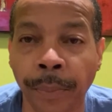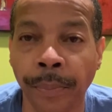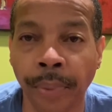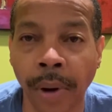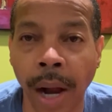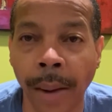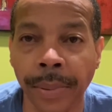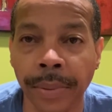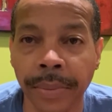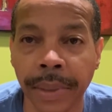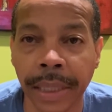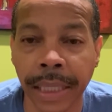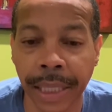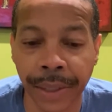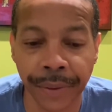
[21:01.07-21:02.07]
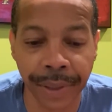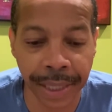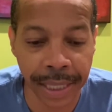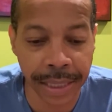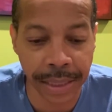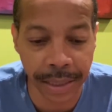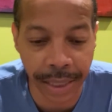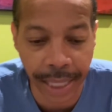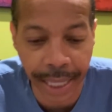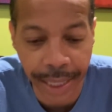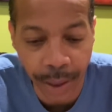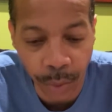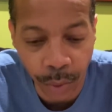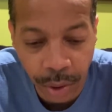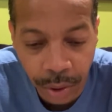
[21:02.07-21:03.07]
problem here is today in
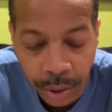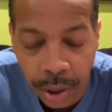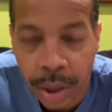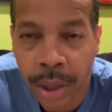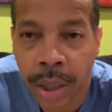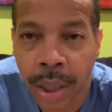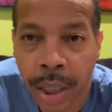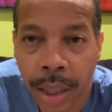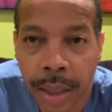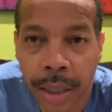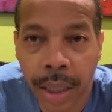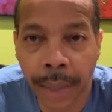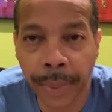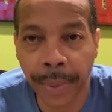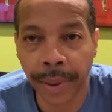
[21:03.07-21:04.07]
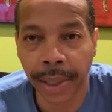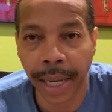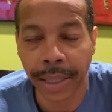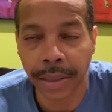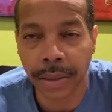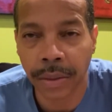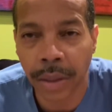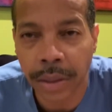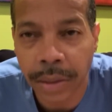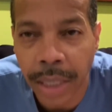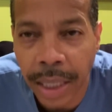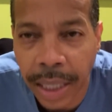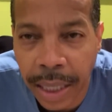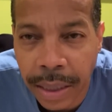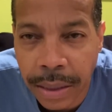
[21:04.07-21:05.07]
the world, I put my glasses on so I
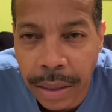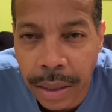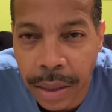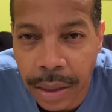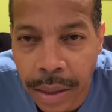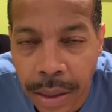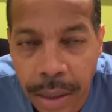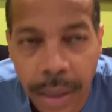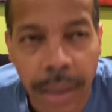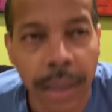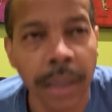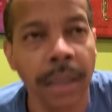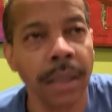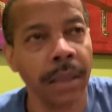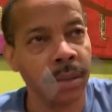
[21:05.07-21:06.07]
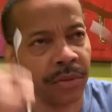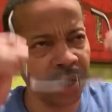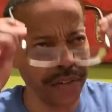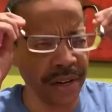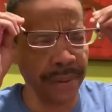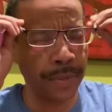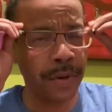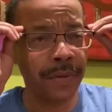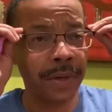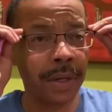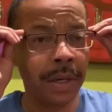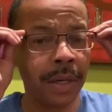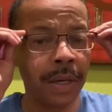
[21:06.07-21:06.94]
can't see. I'm trying to find a movie.